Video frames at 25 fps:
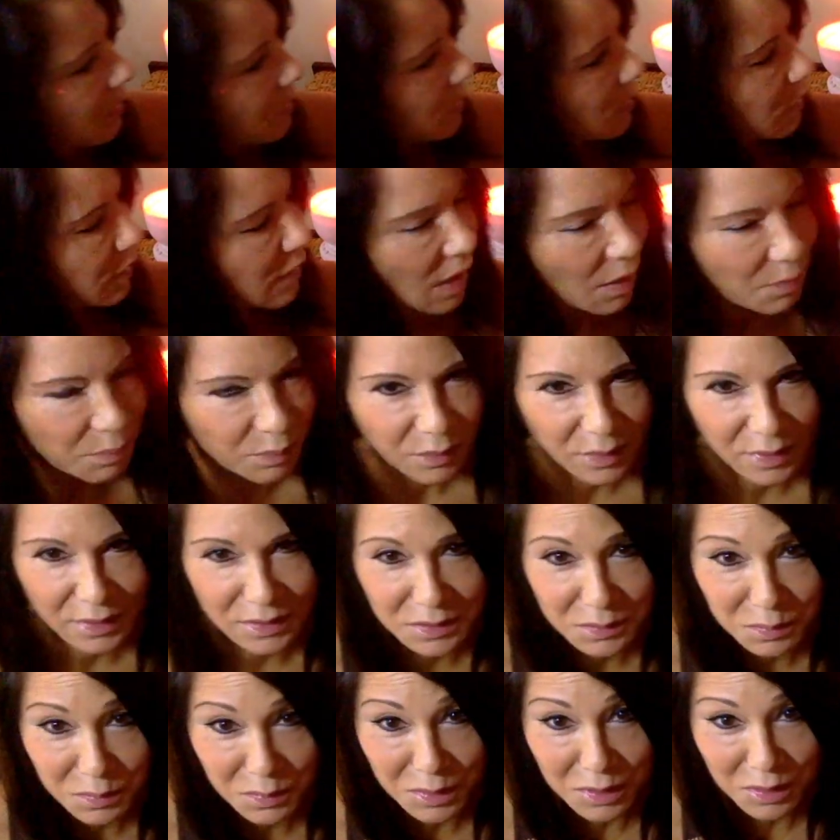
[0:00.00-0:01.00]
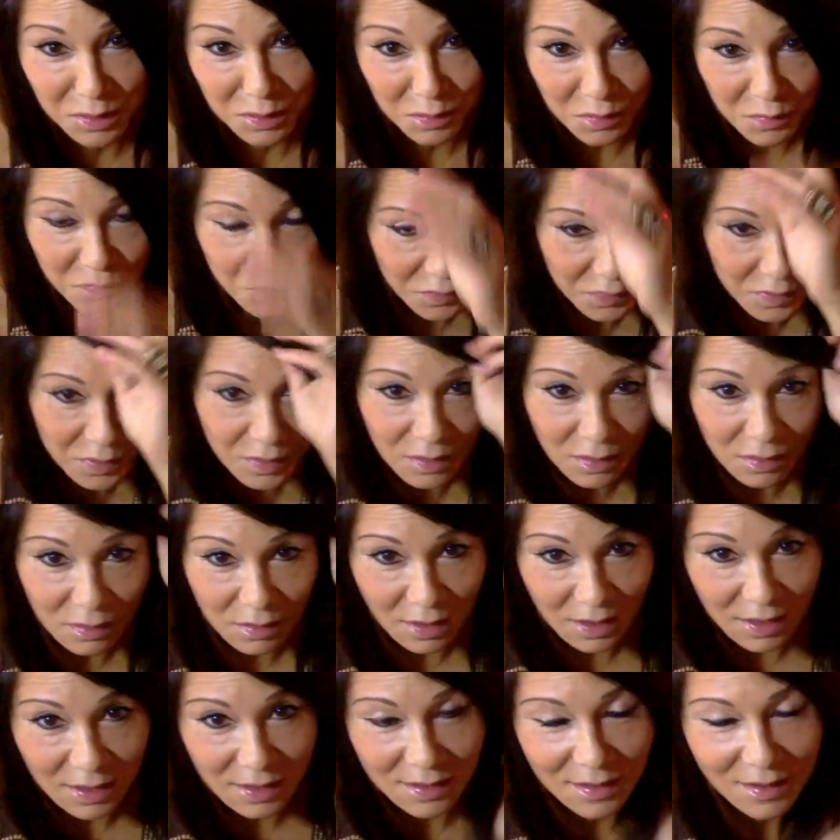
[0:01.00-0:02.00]
into that place where you feel
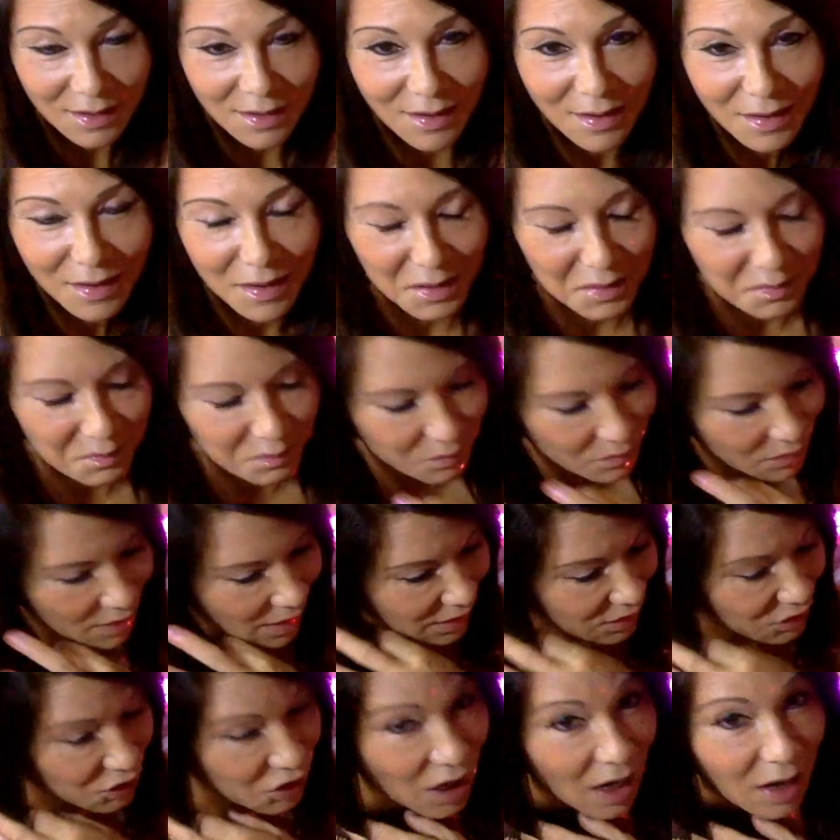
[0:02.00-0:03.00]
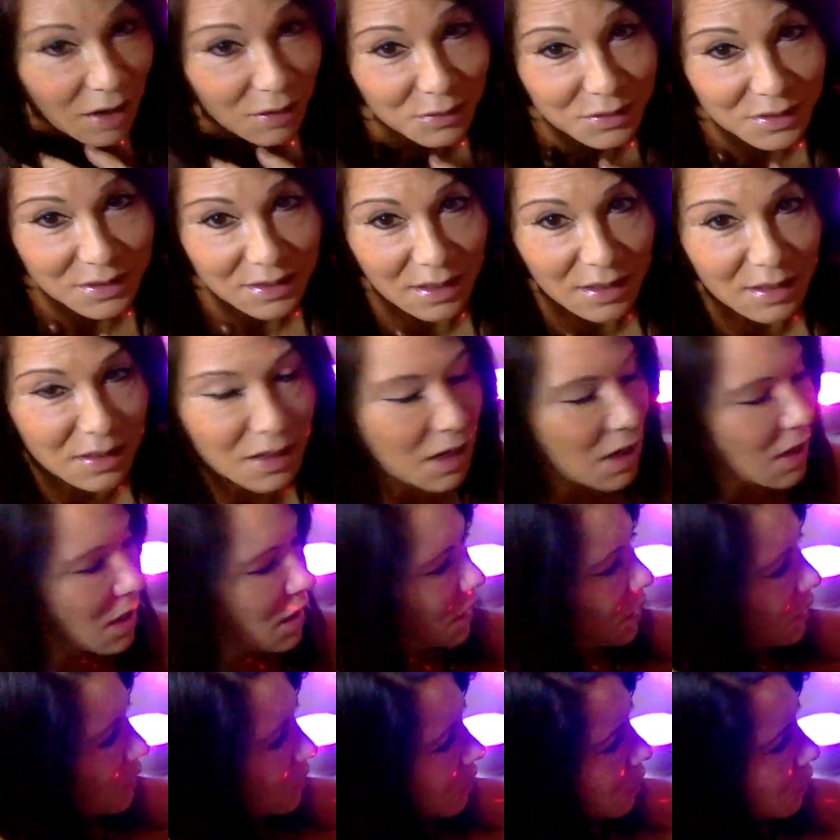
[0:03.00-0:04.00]
like that child again.
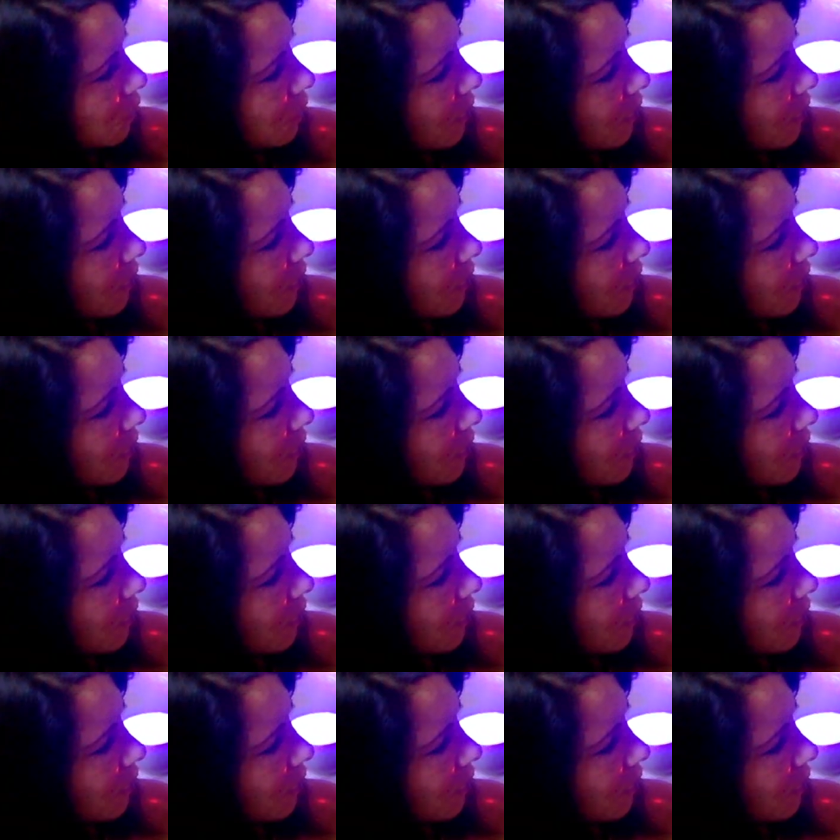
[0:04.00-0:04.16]
So